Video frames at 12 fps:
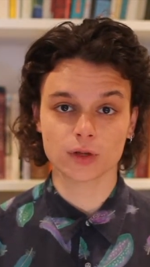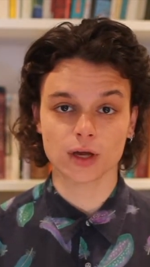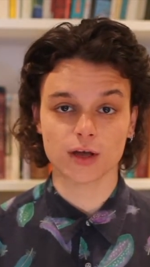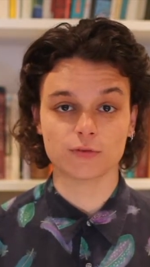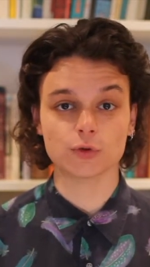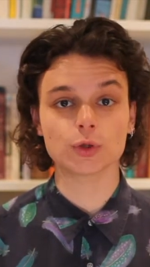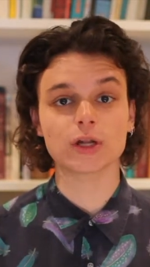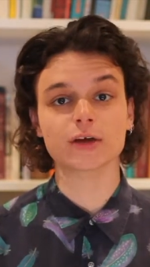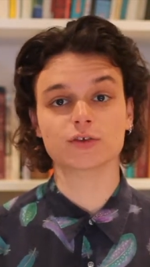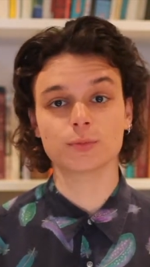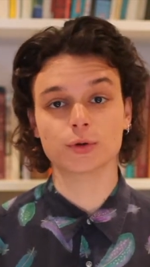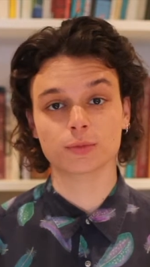If you would like
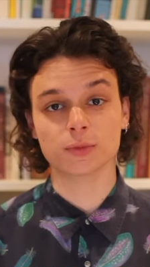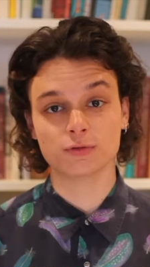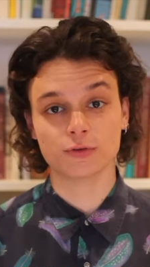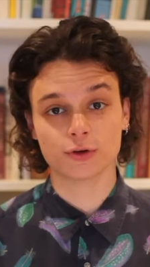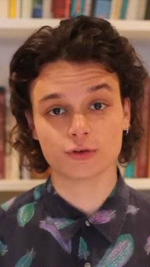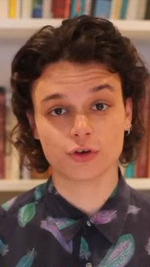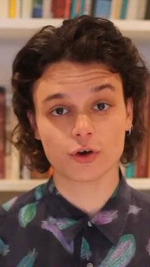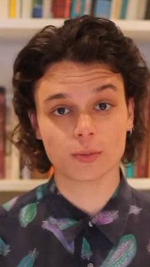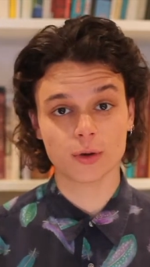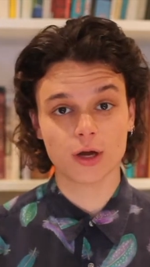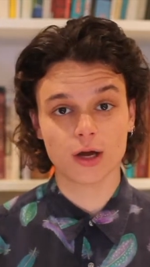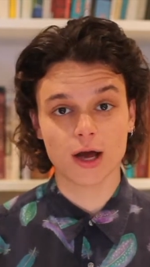to book me for a job,
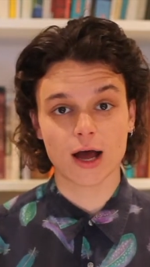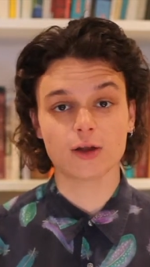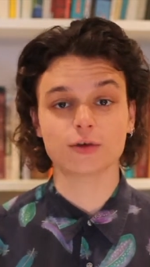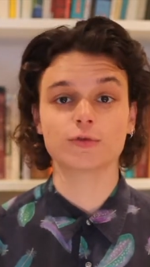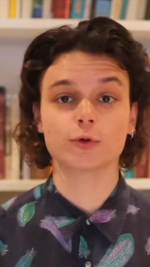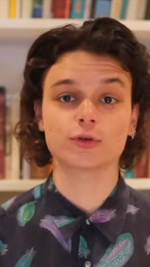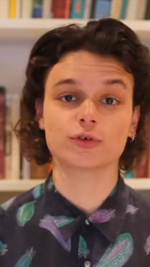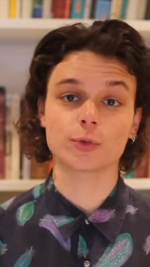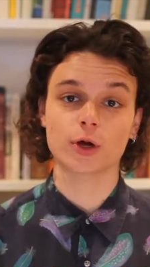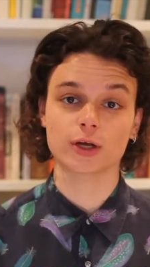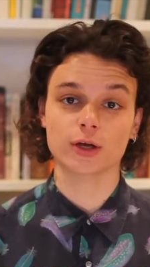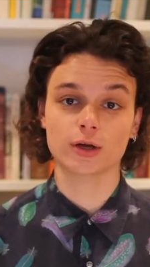I look forward to
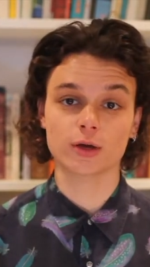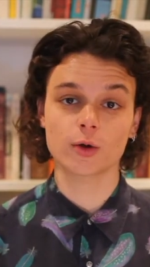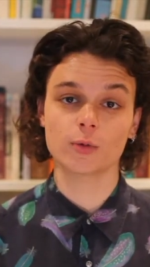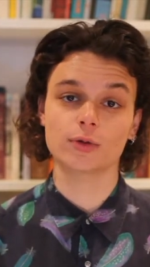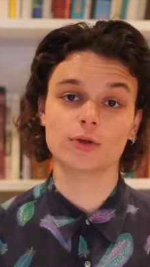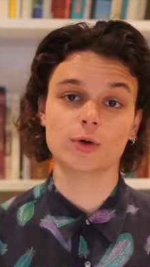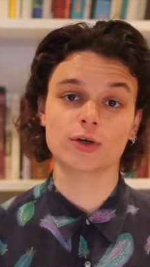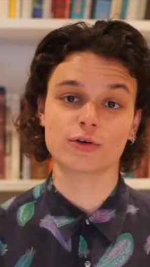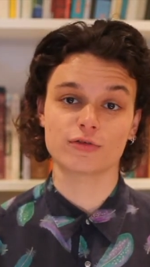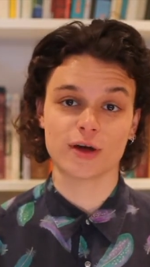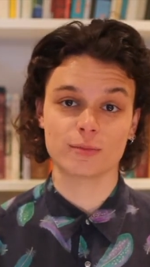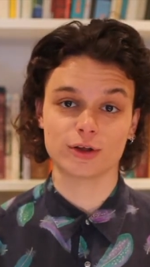working with you and your
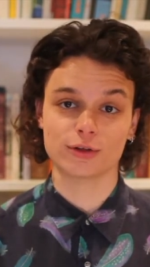family